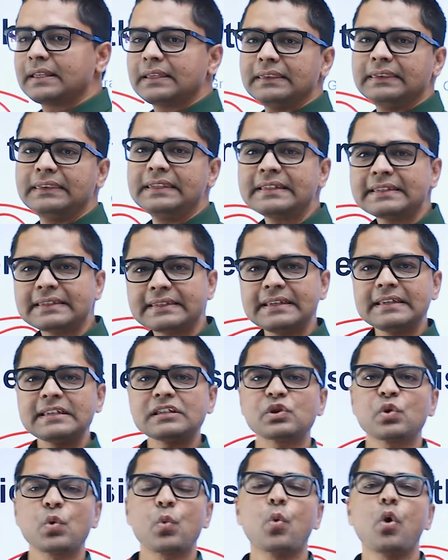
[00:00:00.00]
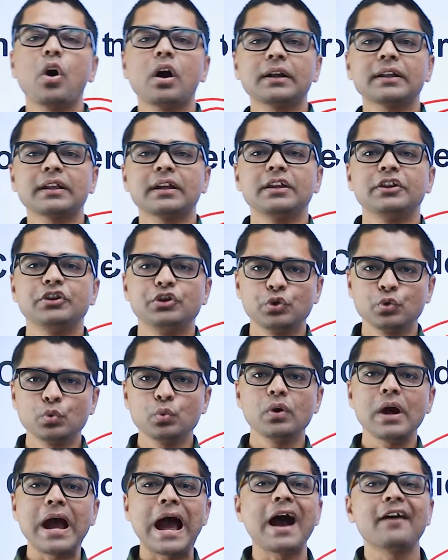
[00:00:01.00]
This is what
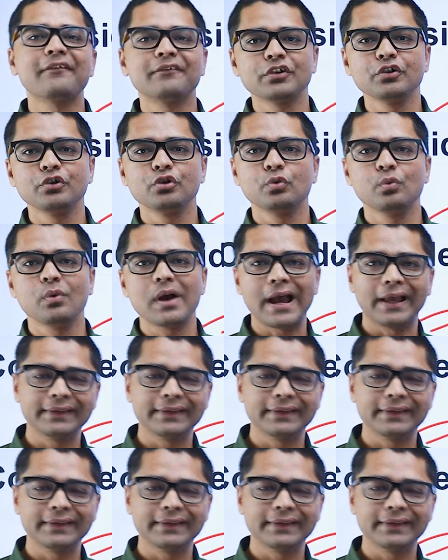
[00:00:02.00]
you have to do